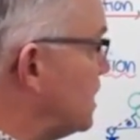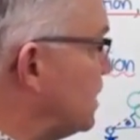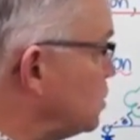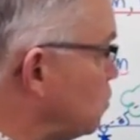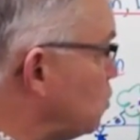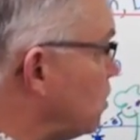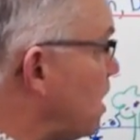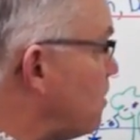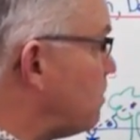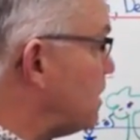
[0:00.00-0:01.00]
things that will
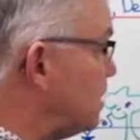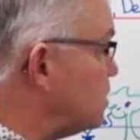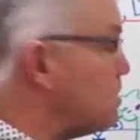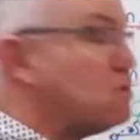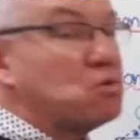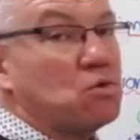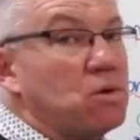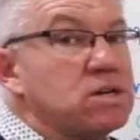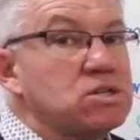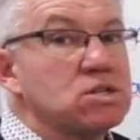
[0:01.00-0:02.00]
come up in typical
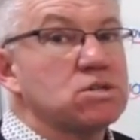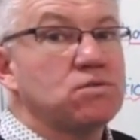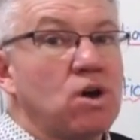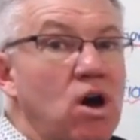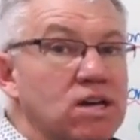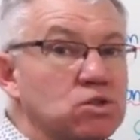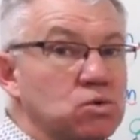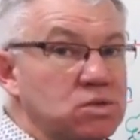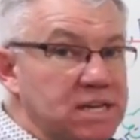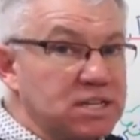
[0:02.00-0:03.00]
questions for high
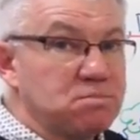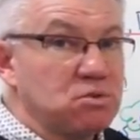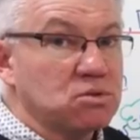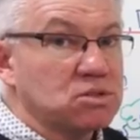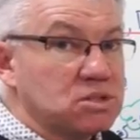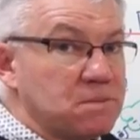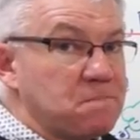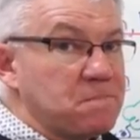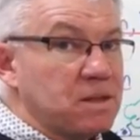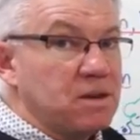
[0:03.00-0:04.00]
school textbooks.
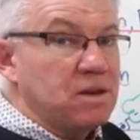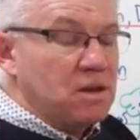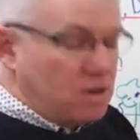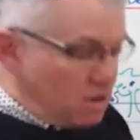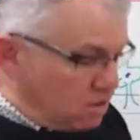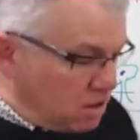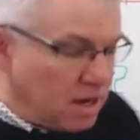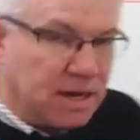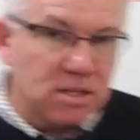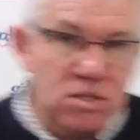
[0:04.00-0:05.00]
Okay,